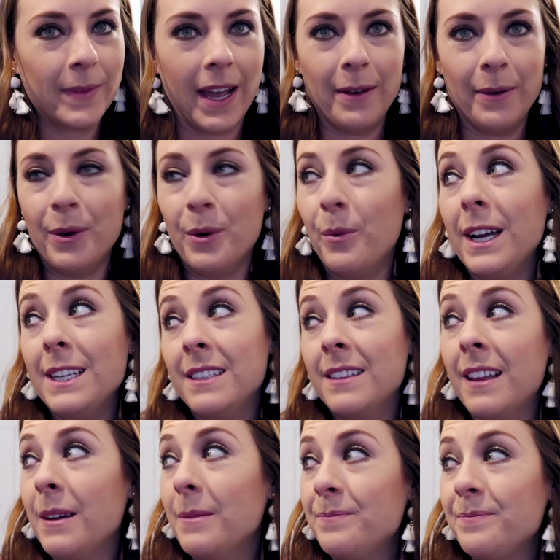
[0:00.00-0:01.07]
I don't know why I
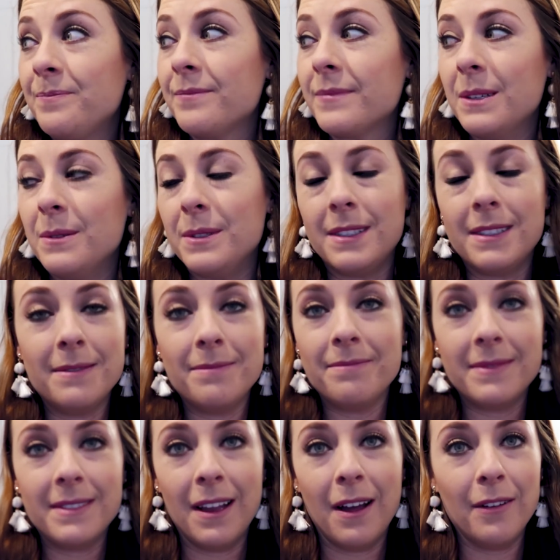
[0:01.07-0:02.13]
did that. It was
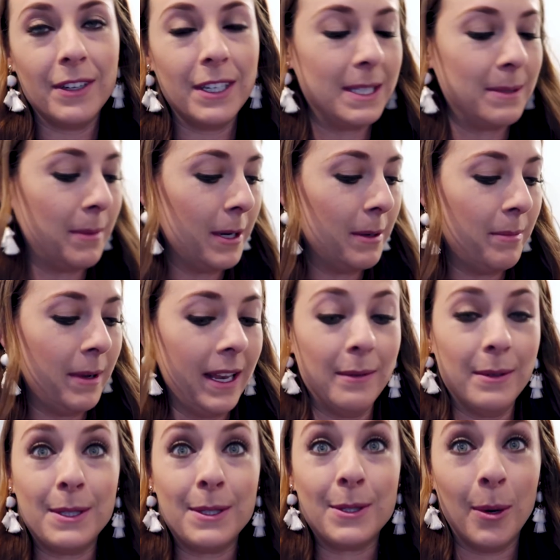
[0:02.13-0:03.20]
not very smart, but
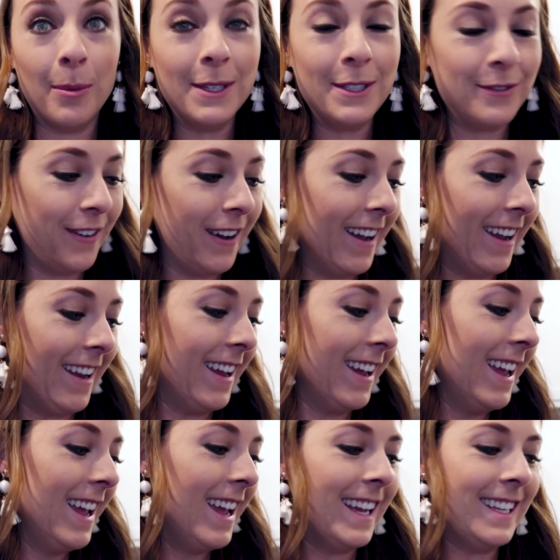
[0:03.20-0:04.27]
it was so much fun.
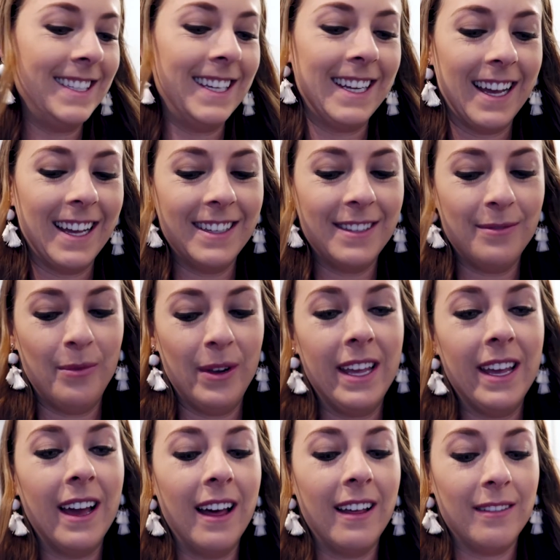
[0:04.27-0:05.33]
It's like
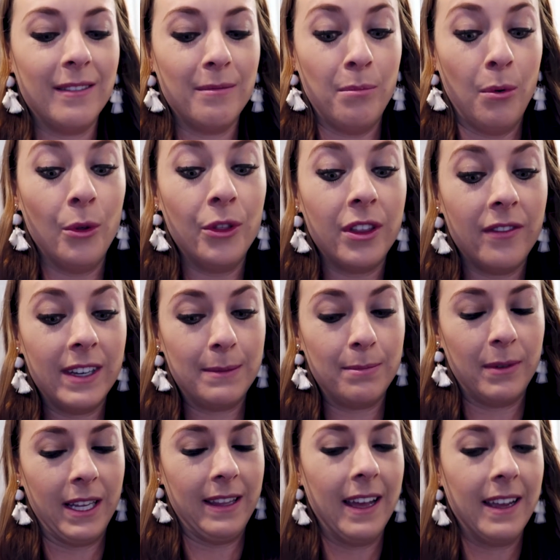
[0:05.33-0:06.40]
we, both of us
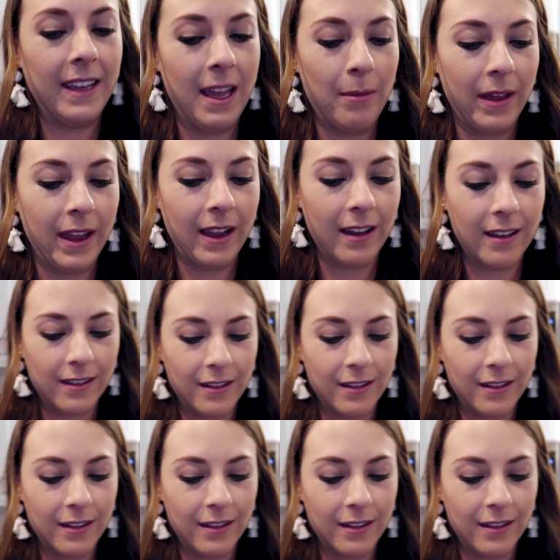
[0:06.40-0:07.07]
played that game like